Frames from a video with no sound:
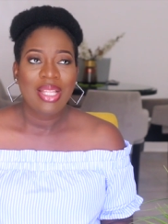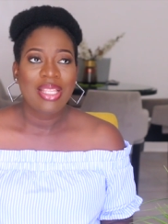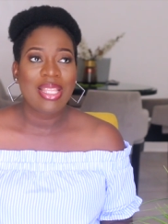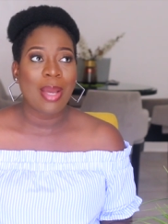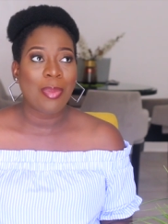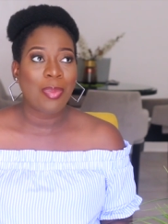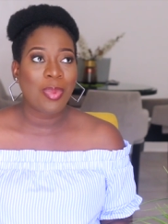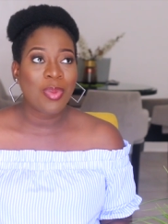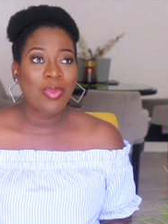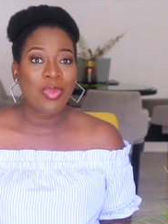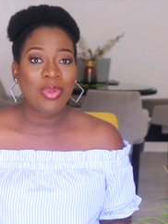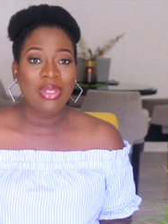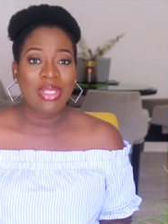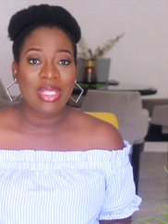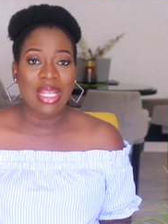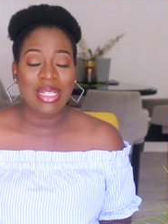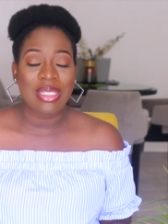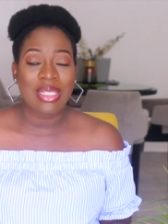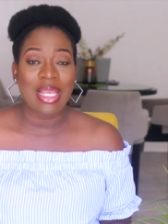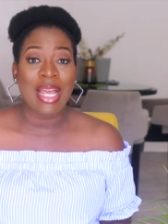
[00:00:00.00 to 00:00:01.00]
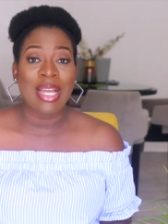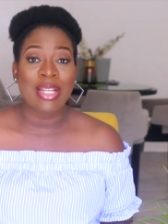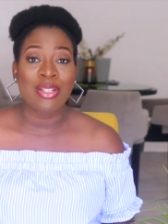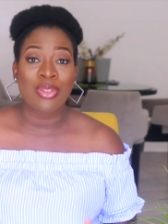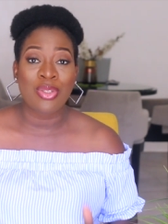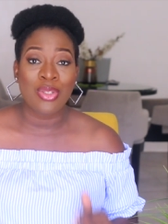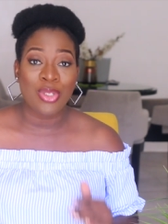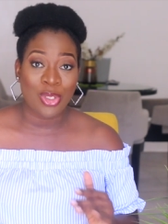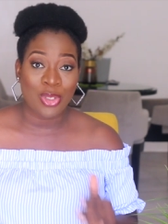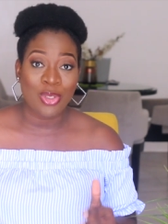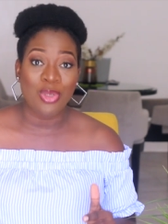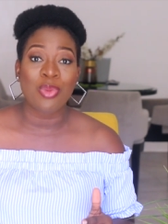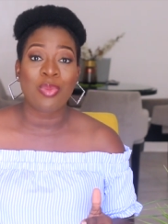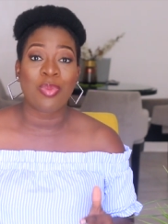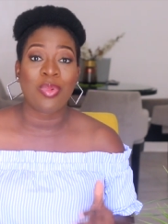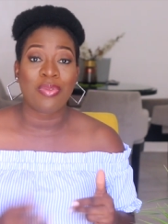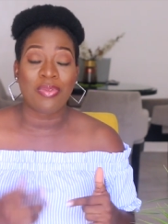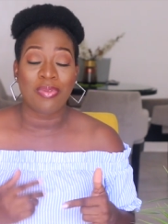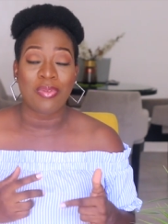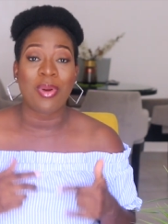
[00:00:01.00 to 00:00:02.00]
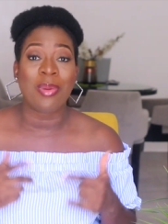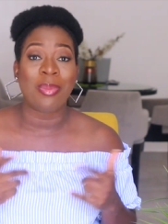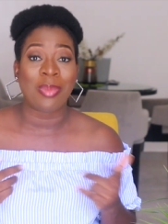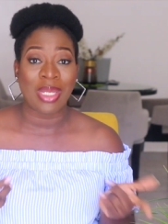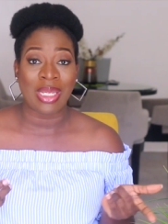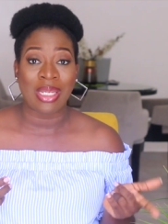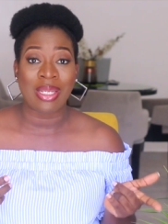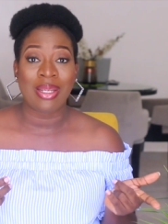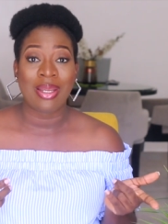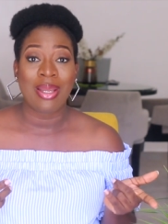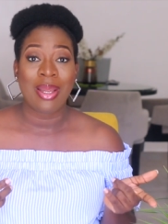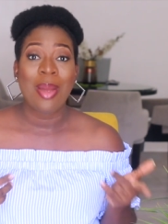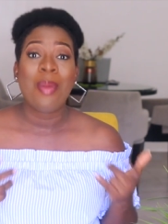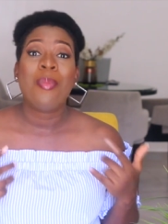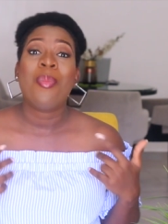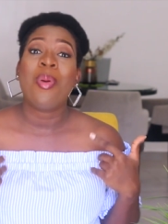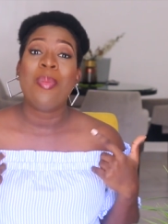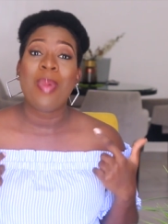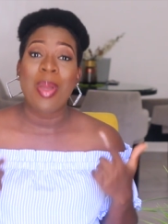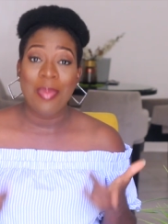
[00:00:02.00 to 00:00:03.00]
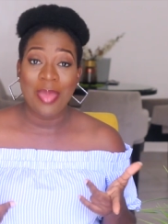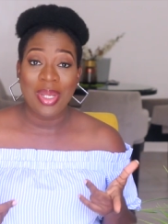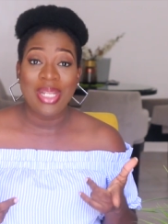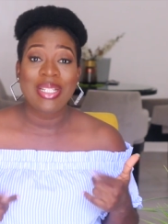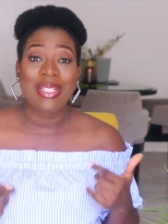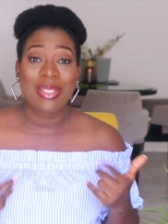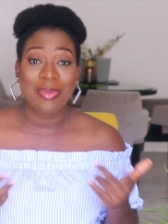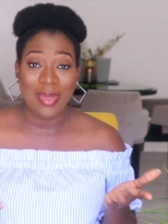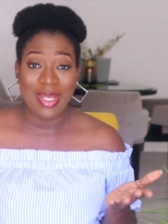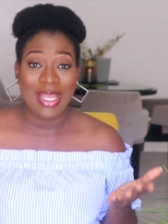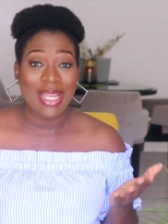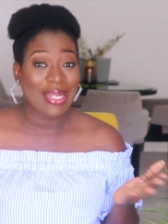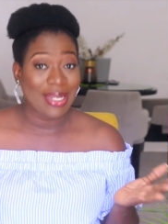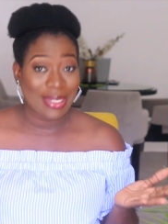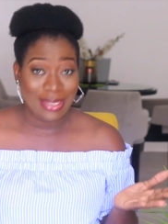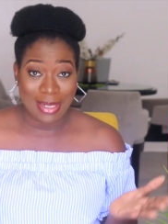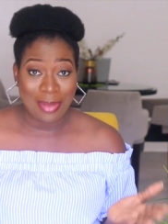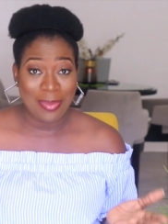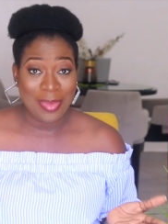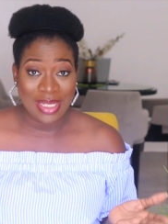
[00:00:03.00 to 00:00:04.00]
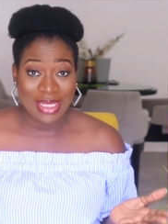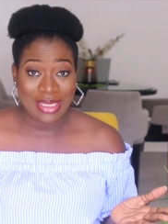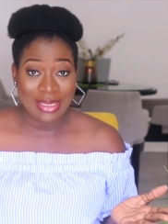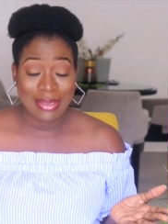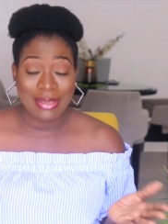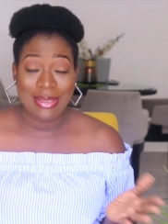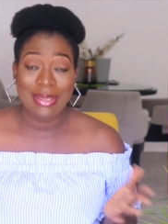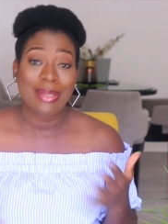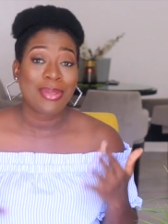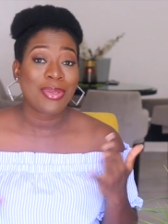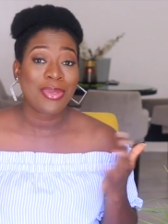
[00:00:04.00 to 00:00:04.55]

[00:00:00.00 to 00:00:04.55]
There are people that are due before me, but my belly is bigger than their bellies.